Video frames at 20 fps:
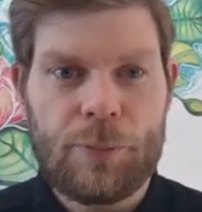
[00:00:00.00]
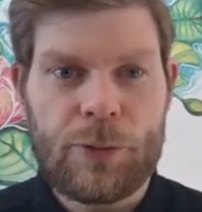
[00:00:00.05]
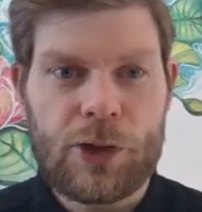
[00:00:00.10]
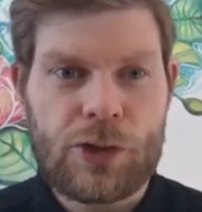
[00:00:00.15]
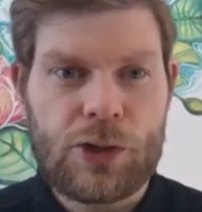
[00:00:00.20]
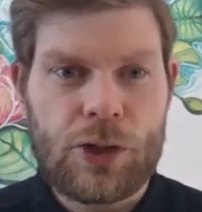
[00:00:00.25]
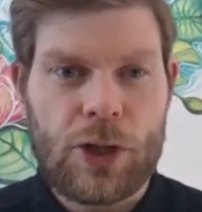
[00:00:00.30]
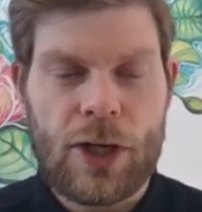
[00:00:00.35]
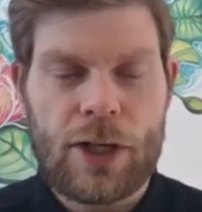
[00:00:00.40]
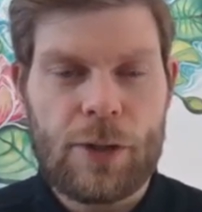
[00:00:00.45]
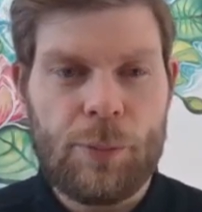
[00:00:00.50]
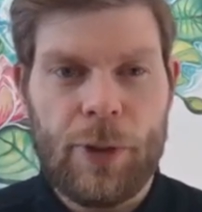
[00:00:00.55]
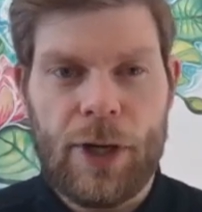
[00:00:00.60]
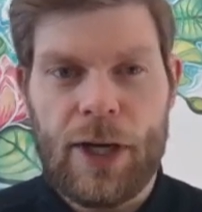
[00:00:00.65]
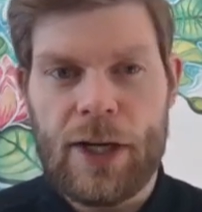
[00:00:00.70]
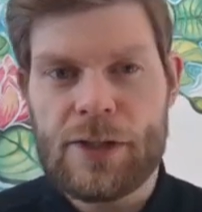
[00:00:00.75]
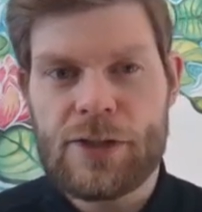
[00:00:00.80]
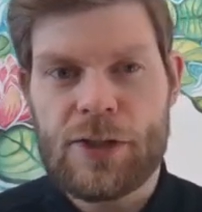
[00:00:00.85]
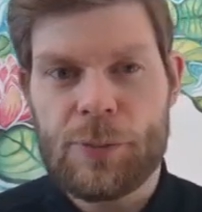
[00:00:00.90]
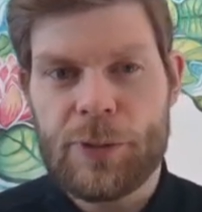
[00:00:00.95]
They're trying to
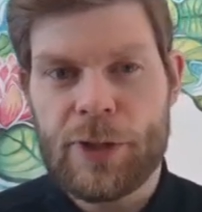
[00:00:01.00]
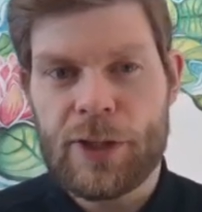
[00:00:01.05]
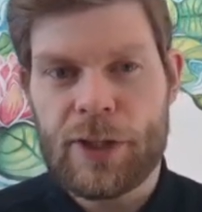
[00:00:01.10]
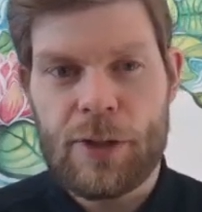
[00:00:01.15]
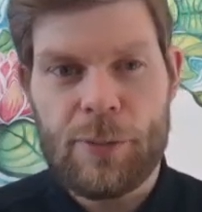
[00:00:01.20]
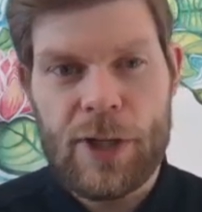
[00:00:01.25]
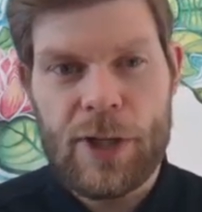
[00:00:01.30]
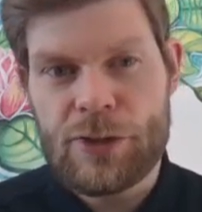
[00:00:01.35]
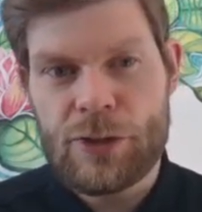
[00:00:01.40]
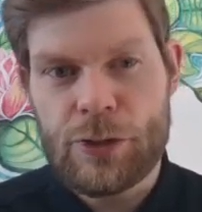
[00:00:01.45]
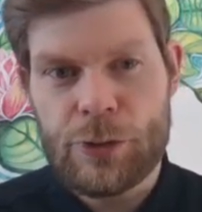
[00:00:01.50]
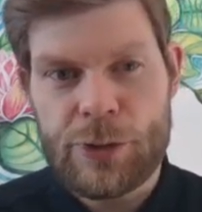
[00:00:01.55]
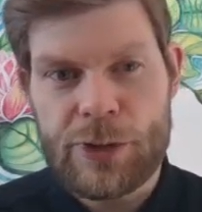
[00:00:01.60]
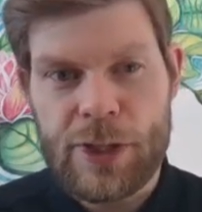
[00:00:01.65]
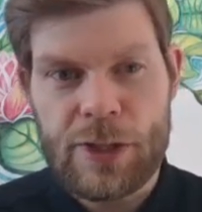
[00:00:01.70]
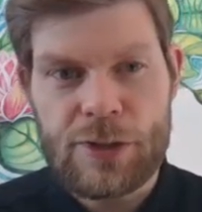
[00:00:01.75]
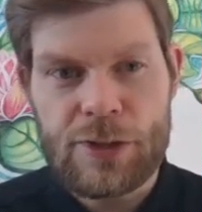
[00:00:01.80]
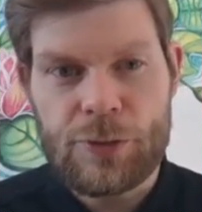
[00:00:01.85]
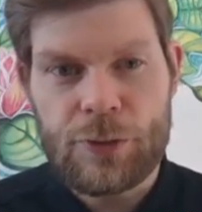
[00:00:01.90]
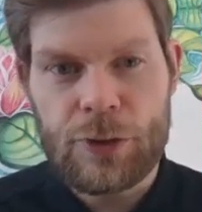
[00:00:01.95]
buy something that makes no
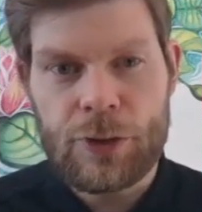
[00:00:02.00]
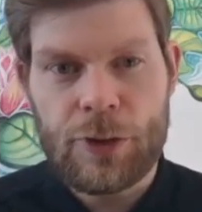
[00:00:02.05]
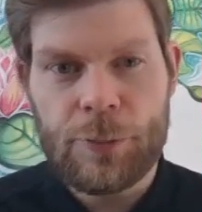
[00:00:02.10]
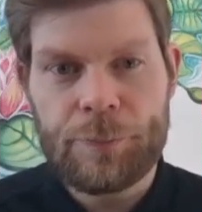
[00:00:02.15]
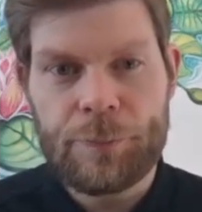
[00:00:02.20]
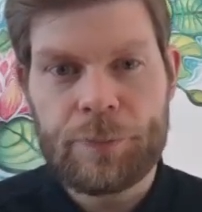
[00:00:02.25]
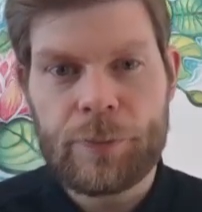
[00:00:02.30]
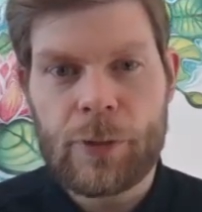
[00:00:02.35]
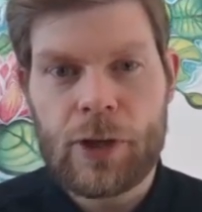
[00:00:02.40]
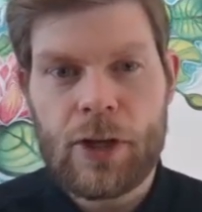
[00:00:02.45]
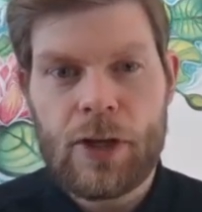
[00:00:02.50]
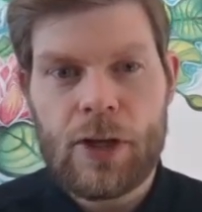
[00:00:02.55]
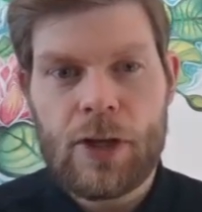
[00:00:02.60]
sense for them.